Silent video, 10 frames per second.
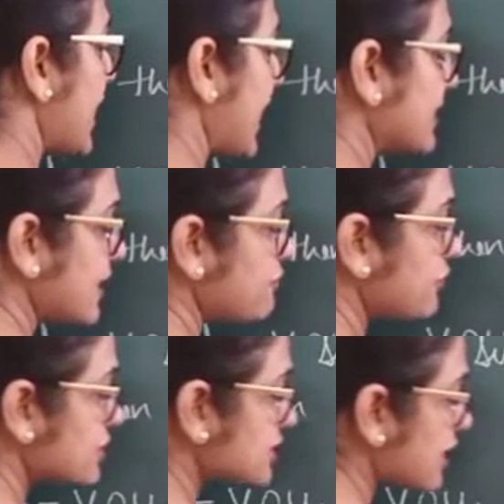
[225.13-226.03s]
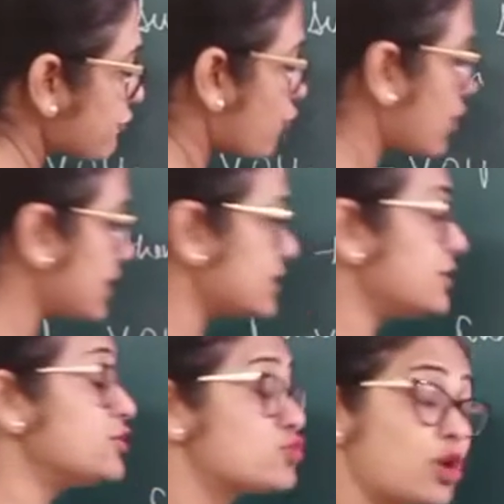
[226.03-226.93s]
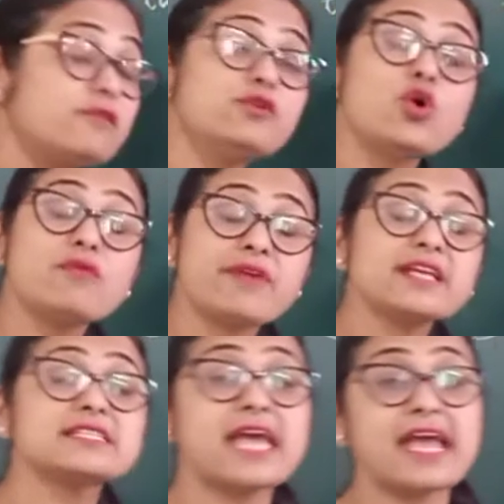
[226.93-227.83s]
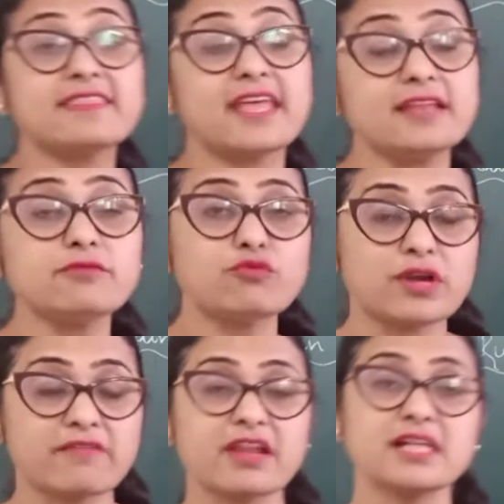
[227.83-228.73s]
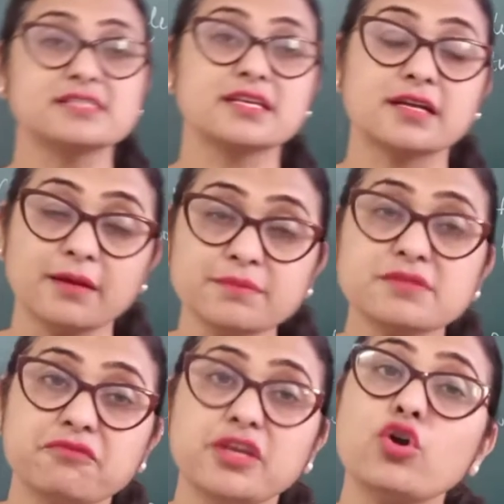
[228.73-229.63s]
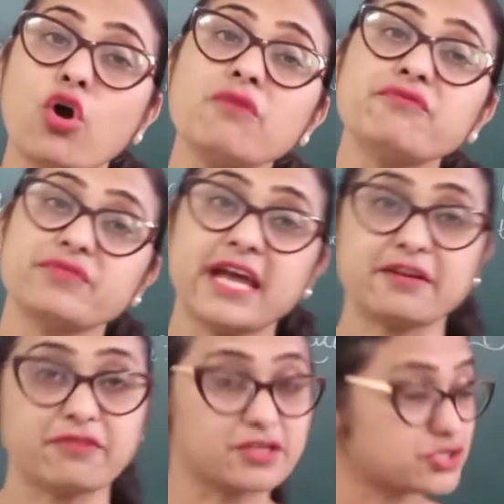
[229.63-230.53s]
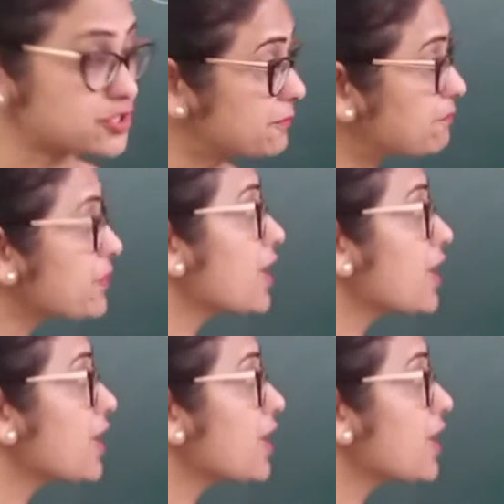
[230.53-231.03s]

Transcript: And then first I'll solve u of x and then whatever answer comes, v of that function.